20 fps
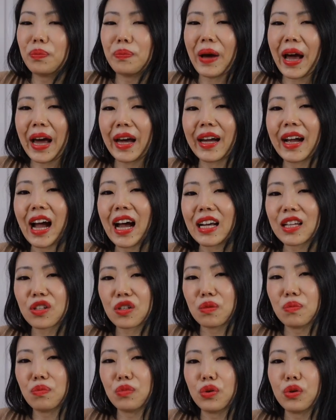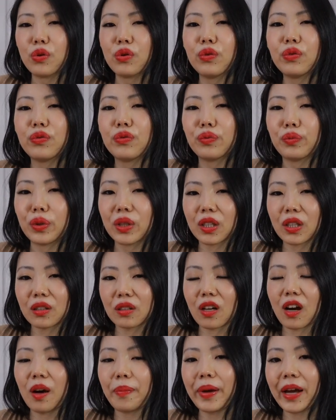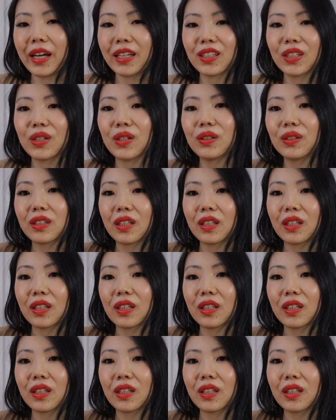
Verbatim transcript: bag has to move with the top handle.